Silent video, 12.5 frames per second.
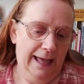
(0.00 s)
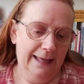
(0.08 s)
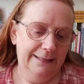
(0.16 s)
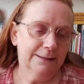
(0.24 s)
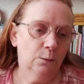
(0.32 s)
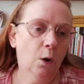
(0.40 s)

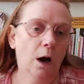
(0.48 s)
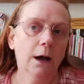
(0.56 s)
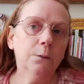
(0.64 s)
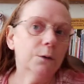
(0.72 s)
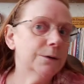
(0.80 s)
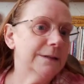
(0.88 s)
And what
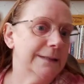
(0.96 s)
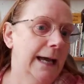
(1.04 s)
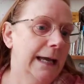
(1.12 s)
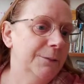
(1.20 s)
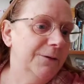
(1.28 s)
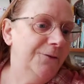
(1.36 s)
I will
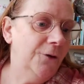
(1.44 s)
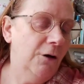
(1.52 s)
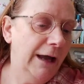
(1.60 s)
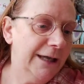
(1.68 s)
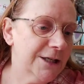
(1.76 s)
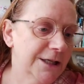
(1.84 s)
say
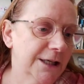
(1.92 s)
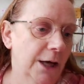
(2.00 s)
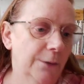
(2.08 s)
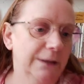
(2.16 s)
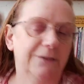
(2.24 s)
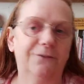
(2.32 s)
before I actually
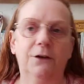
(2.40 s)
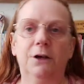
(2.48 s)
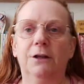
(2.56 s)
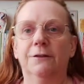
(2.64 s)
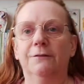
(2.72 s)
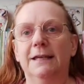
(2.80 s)
go any
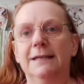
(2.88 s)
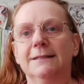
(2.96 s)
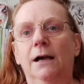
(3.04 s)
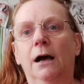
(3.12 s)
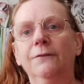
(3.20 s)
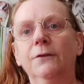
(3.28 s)
further
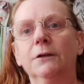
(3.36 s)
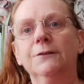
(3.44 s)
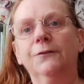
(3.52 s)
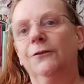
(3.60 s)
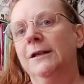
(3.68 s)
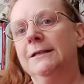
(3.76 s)
is I've got
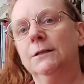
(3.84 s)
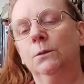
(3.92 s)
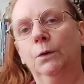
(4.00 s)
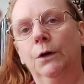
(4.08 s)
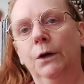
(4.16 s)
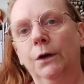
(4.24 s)
a friend
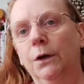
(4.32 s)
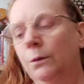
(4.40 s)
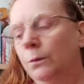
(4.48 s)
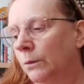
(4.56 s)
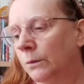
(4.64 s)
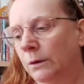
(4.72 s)
at work
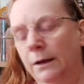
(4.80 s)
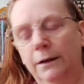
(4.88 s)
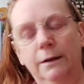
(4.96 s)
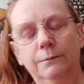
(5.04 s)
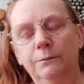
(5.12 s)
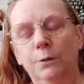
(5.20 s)

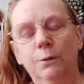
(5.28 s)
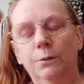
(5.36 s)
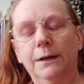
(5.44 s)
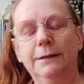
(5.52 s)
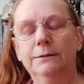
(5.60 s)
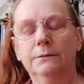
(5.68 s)

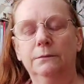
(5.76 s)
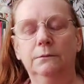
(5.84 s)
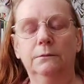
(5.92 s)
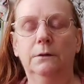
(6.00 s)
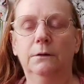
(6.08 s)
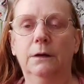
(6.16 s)
when
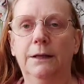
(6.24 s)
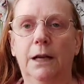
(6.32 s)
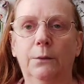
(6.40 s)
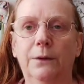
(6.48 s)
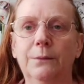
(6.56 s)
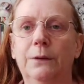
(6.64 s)

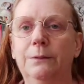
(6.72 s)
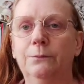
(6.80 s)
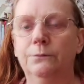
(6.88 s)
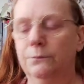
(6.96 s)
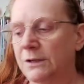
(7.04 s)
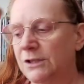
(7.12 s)
you know
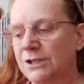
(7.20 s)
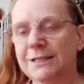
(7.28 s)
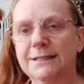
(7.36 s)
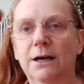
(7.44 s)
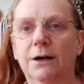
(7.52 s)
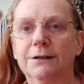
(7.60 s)
when
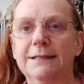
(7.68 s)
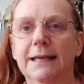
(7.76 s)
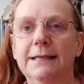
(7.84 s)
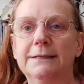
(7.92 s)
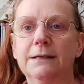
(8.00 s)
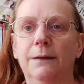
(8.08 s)
she
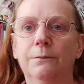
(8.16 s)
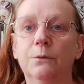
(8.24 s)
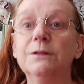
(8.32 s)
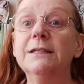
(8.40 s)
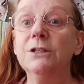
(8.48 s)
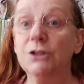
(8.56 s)
started
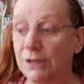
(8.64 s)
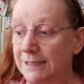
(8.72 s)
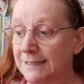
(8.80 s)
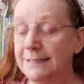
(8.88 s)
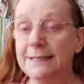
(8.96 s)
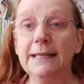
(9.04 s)
and was
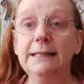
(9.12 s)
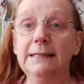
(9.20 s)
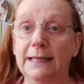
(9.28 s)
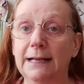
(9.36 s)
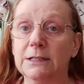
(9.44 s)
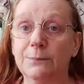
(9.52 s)
interested in
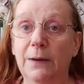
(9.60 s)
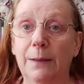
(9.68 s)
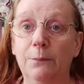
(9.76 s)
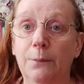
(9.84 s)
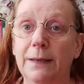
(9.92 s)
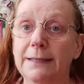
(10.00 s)
the English
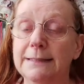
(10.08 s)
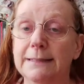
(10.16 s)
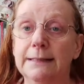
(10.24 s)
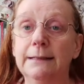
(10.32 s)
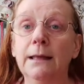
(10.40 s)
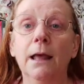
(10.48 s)
paper
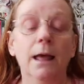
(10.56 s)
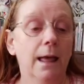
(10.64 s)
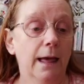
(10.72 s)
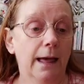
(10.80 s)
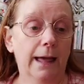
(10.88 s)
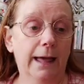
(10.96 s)
piecing,
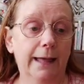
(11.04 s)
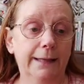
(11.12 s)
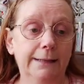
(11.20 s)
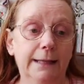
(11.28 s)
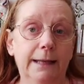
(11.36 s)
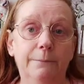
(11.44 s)

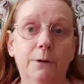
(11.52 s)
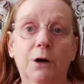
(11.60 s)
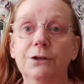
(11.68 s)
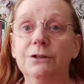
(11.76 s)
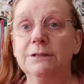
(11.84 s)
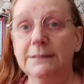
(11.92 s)
and
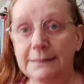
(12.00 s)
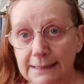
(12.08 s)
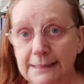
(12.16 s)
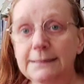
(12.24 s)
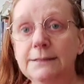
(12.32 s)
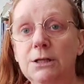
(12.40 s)
I
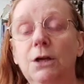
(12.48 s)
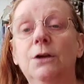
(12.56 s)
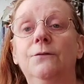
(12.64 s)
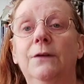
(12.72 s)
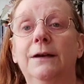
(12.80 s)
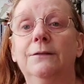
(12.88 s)
did
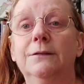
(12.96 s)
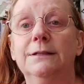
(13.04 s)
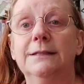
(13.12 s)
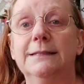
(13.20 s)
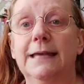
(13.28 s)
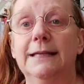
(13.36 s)
turn around
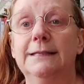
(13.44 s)
and